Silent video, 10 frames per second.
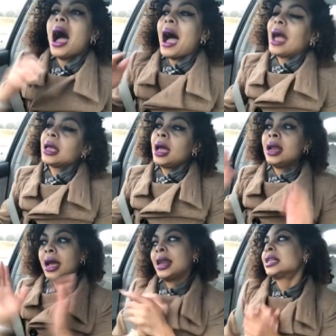I, yeah,
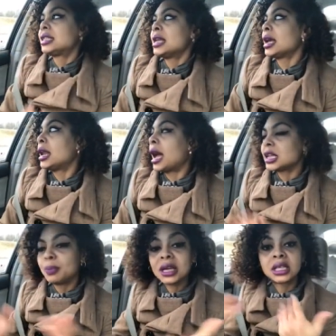and, and, that's the thing, like,
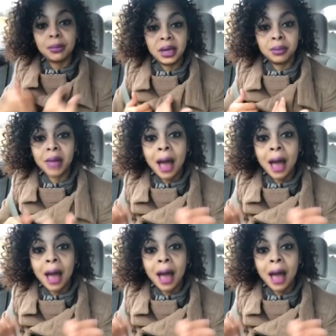especially me.